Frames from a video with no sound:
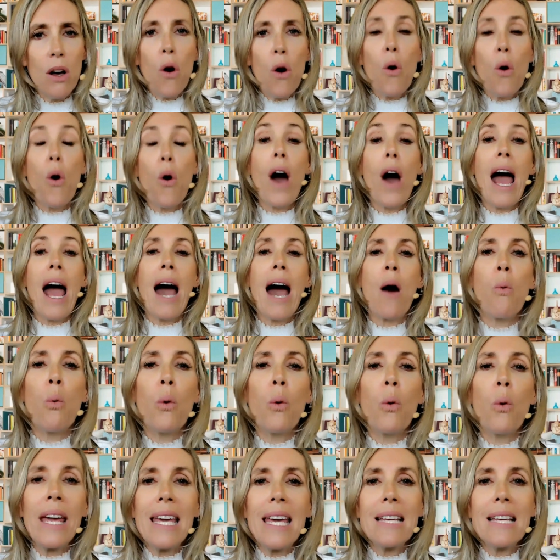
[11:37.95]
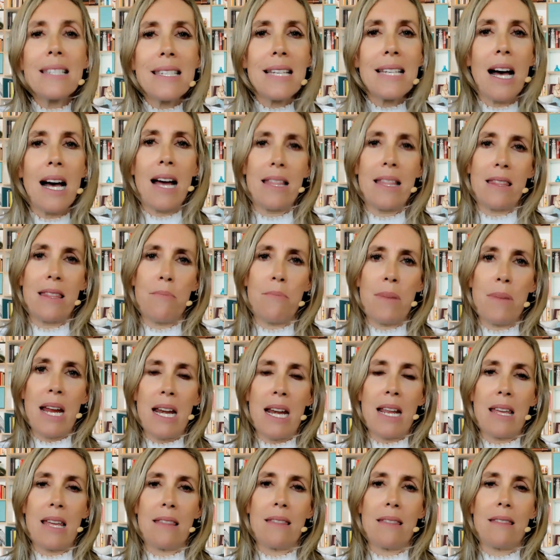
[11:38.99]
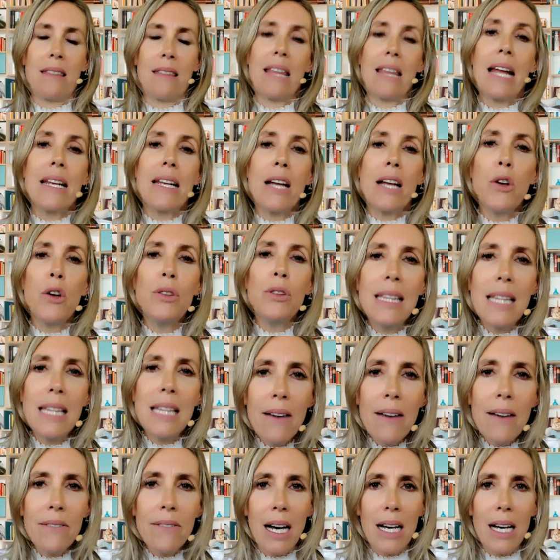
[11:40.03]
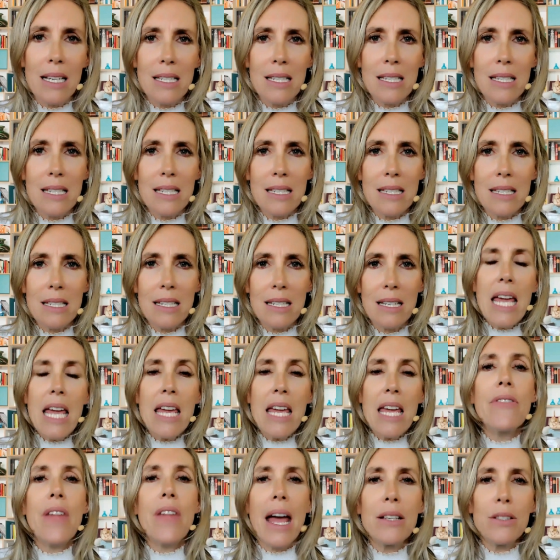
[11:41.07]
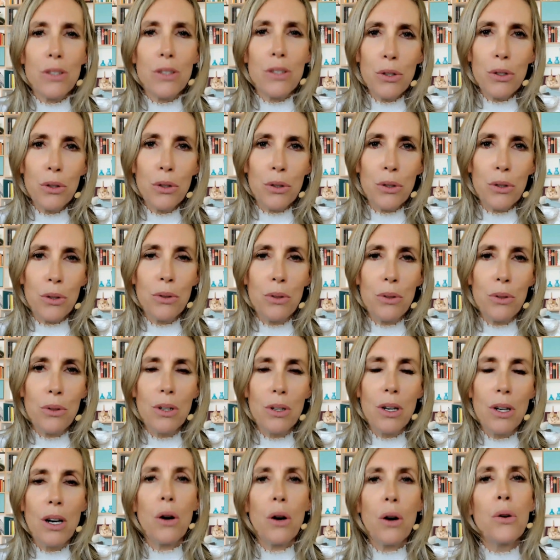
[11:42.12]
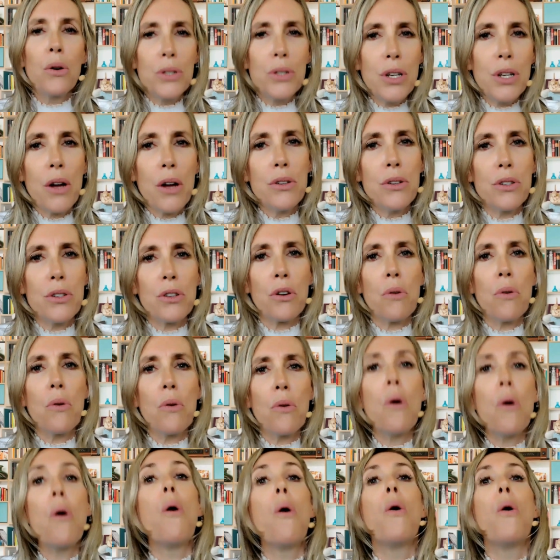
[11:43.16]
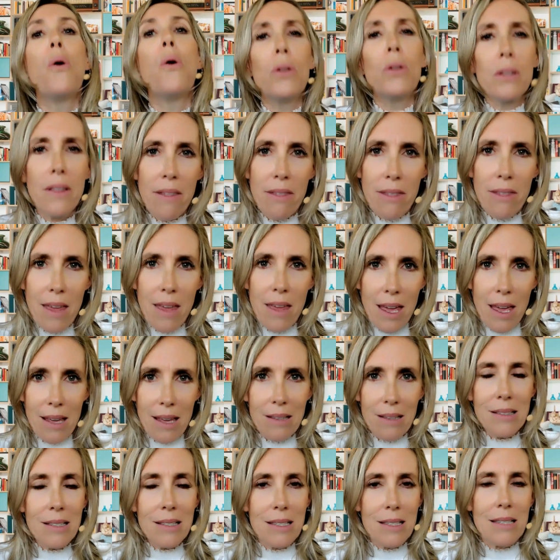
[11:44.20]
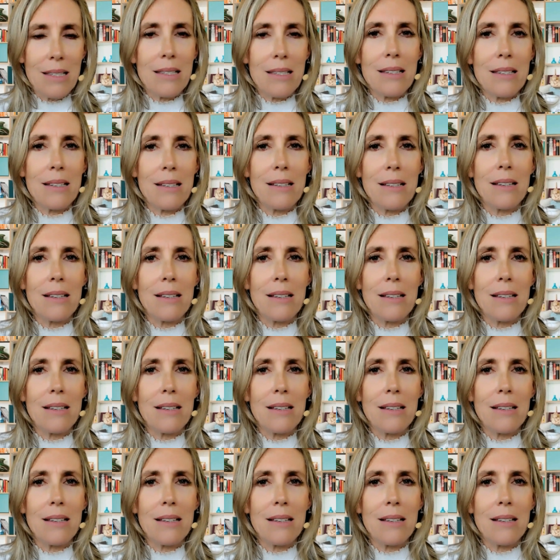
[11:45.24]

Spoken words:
or how we assign the meaning that they don't love us if they do or don't do all the things,